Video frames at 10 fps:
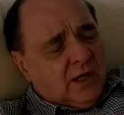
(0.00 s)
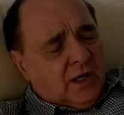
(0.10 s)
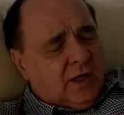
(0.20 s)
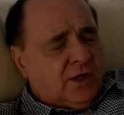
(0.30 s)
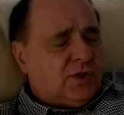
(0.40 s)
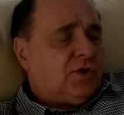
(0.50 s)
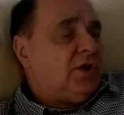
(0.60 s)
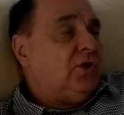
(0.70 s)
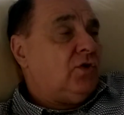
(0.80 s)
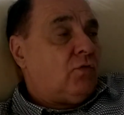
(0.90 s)
Uh, it's
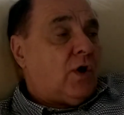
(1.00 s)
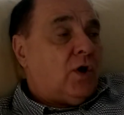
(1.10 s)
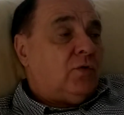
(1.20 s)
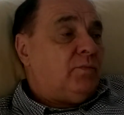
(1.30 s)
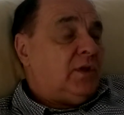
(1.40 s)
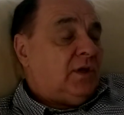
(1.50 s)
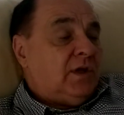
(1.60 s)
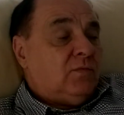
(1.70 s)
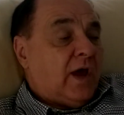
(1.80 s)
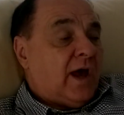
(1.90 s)
continuing to grow. They
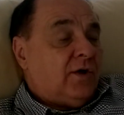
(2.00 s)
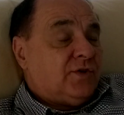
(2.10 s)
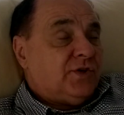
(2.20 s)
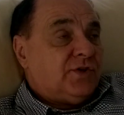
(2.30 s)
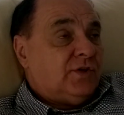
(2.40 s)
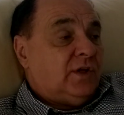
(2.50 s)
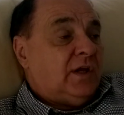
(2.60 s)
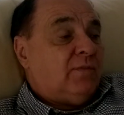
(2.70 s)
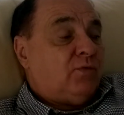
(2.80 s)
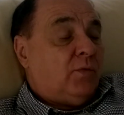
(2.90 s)
need houses and they
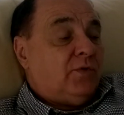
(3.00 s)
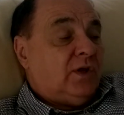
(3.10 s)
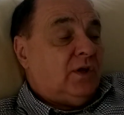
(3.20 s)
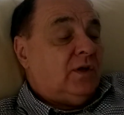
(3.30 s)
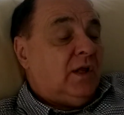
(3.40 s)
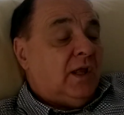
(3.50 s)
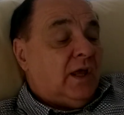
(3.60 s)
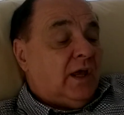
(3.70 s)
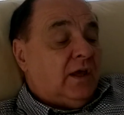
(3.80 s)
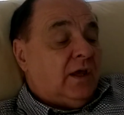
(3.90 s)
need property, and
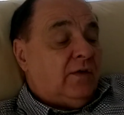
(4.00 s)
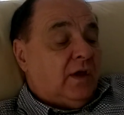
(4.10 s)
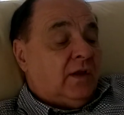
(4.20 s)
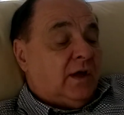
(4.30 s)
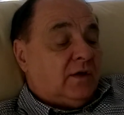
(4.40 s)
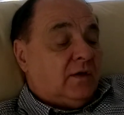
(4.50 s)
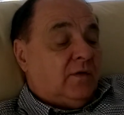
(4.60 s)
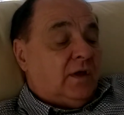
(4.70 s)
it, it, like,